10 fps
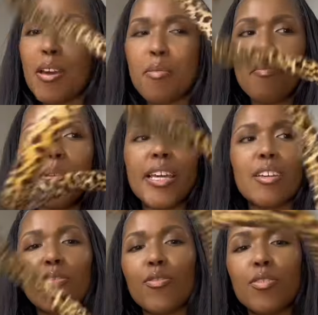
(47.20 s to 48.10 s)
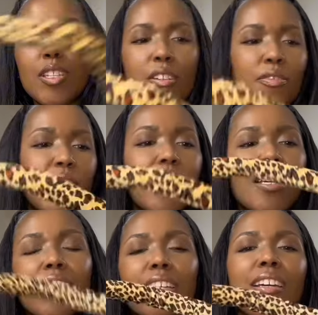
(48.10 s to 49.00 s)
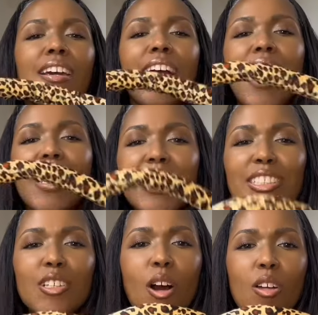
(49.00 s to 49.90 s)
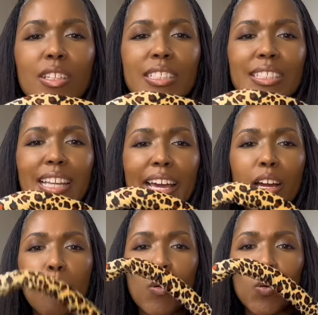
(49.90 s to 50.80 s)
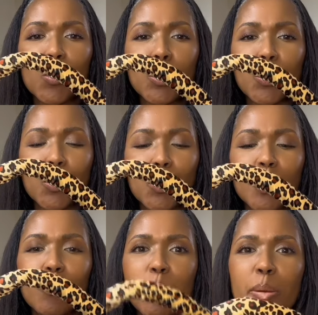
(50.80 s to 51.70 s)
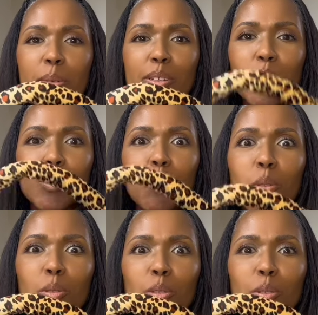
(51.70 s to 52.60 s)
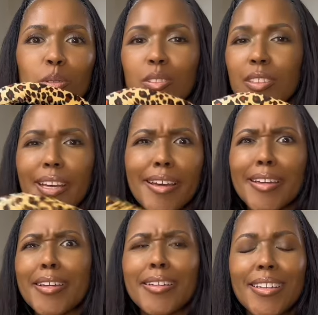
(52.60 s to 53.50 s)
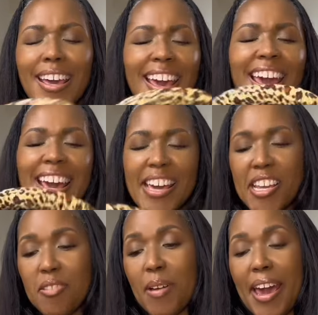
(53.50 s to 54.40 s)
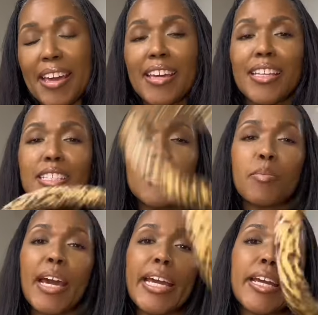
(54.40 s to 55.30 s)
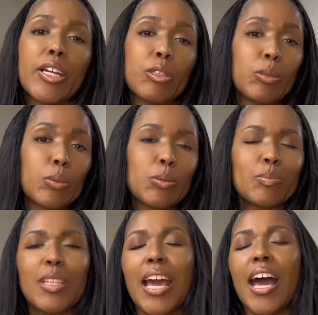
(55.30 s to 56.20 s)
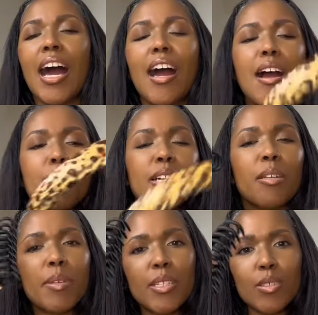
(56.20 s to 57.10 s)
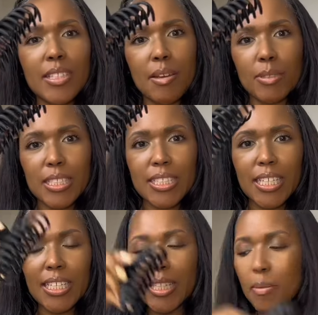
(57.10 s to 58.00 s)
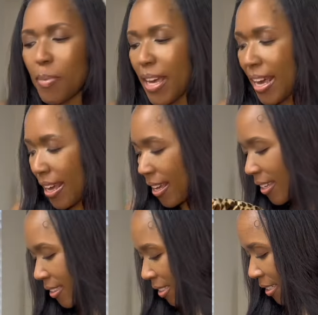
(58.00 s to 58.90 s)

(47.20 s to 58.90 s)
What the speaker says: big fluffy, I like to call these like a pool noodle. Remember those pool noodles? Like, anyway, this is my hair noodle. I'm gonna be using that with this clip, and